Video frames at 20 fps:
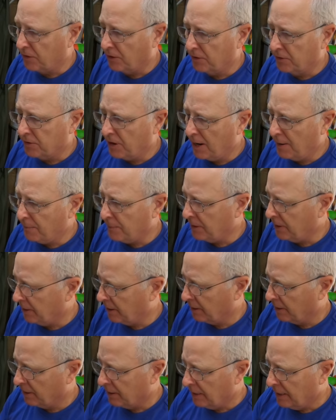on top of
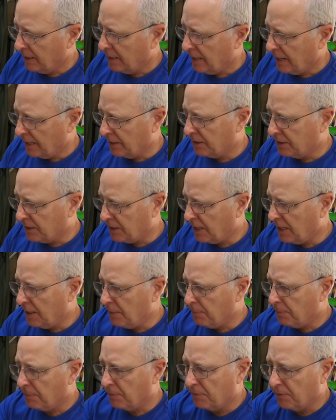here. And to
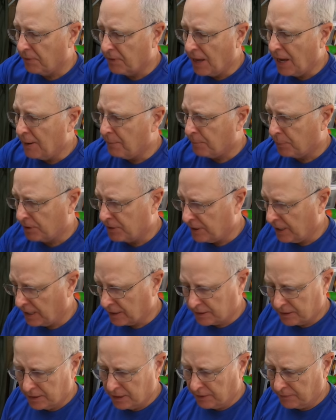keep that
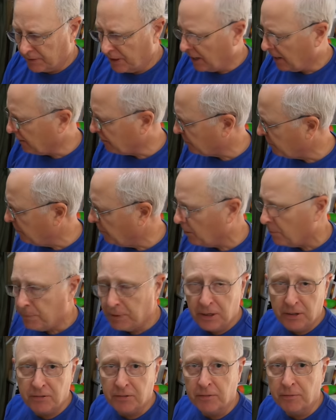protected, I've got a small
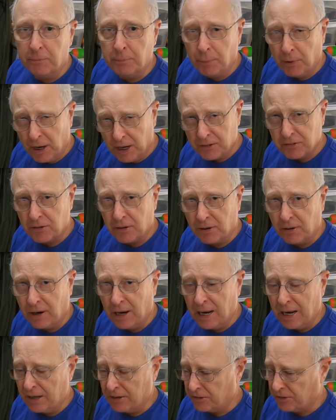piece of
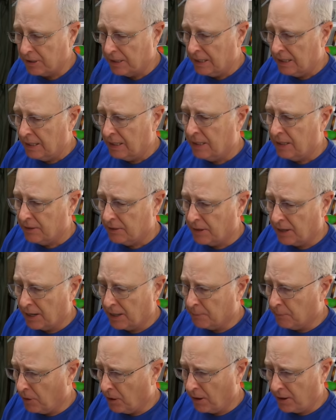plexiglass that I
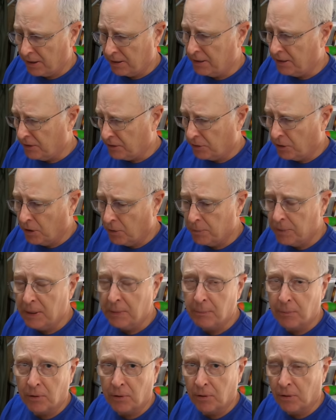bought at either Home
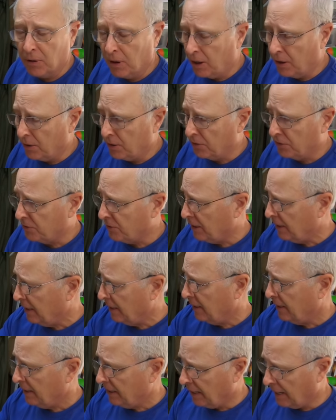Depot or Lowe's
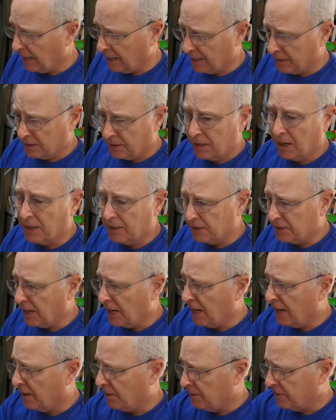and cut
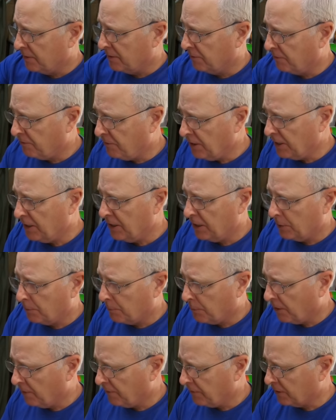down to fit here
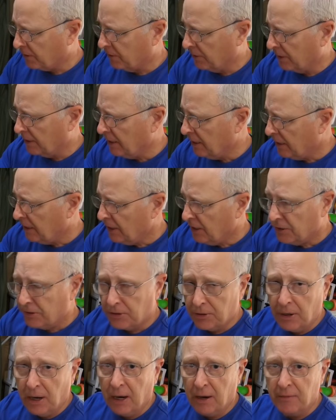perfectly. So
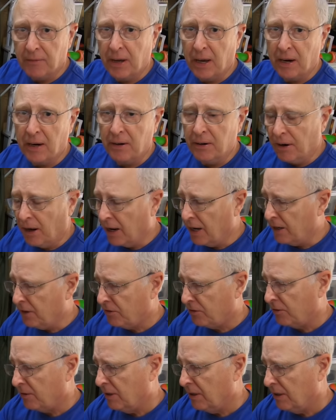now I've got a
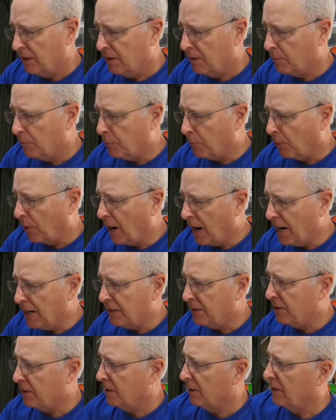nice
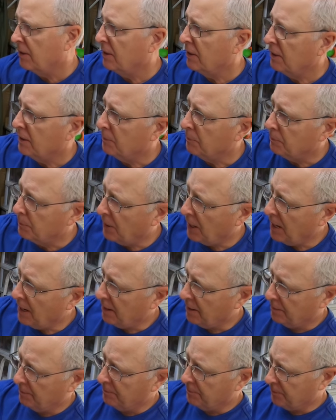bright
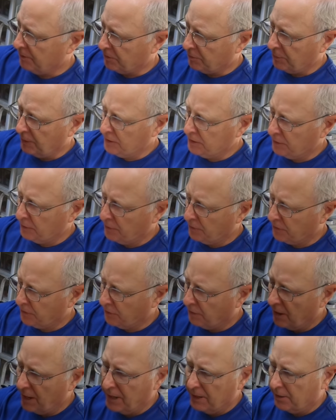bottom, especially with the
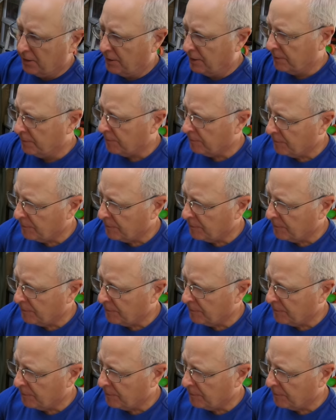light on,